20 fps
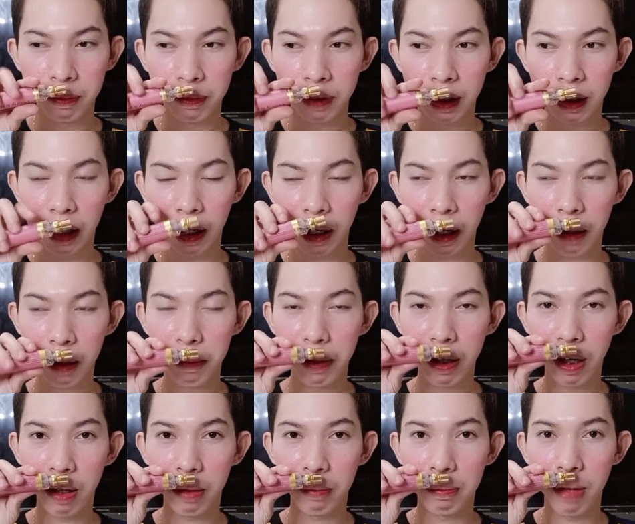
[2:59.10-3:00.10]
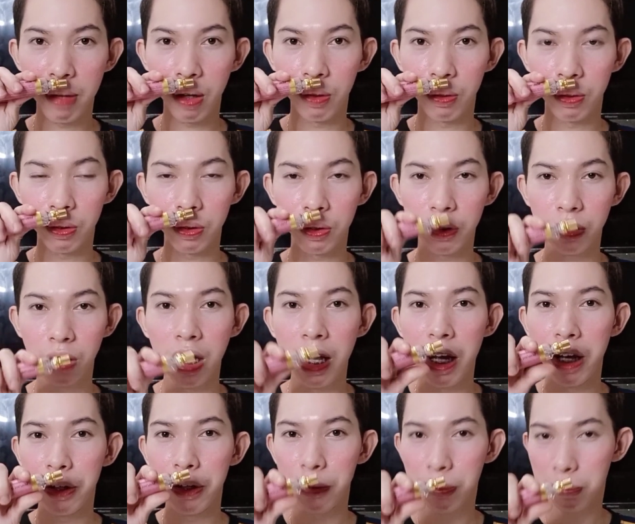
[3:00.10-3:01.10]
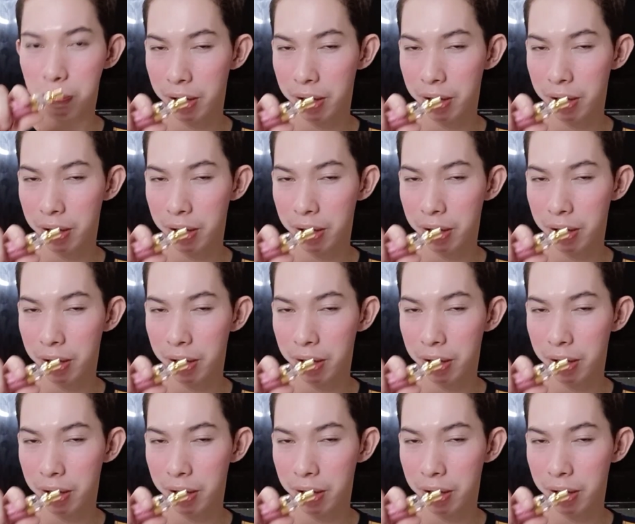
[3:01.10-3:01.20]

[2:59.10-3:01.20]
grabe ang bango. Yung